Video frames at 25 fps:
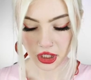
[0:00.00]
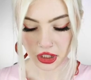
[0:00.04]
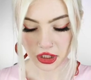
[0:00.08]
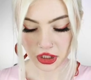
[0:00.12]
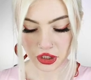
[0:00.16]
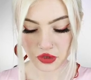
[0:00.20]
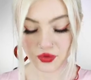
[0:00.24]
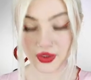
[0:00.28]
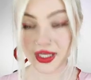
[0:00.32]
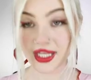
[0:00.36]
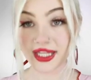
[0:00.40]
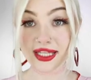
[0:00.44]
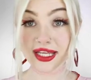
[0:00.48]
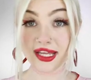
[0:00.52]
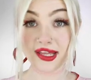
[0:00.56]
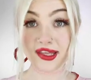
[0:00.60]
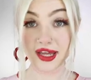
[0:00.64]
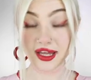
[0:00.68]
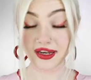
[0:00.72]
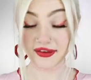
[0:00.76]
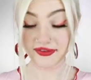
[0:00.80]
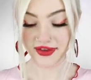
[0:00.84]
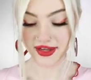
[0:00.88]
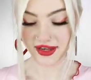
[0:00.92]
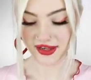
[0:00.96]
you get these
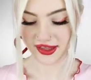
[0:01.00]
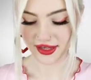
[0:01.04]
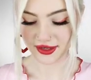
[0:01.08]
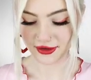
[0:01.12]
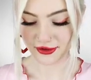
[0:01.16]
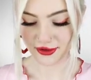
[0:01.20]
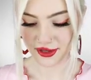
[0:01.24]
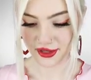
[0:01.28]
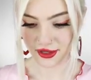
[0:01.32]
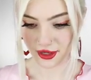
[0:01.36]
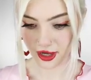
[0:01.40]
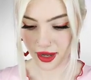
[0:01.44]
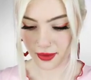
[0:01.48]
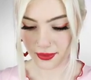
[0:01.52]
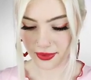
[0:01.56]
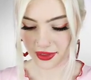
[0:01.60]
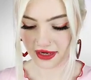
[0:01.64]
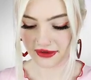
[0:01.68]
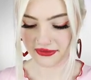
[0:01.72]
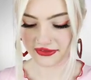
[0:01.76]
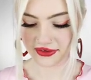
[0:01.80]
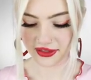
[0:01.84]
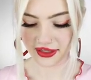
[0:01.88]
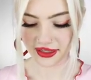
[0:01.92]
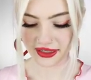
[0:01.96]
side effects that you stop and
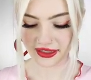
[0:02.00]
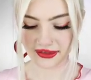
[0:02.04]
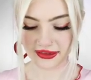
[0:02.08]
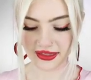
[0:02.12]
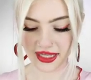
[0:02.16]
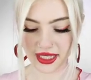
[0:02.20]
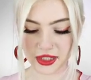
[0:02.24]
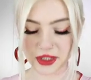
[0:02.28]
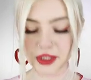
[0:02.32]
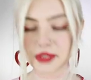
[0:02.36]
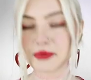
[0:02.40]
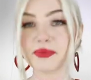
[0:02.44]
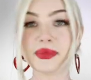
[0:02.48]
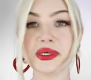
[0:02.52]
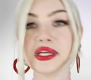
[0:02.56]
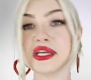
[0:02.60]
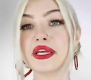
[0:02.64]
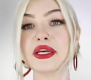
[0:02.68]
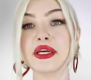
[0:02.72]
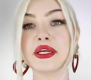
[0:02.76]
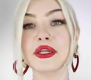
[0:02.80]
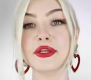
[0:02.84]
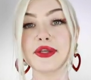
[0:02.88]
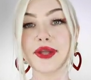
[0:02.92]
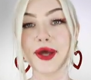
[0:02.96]
I feel like that should be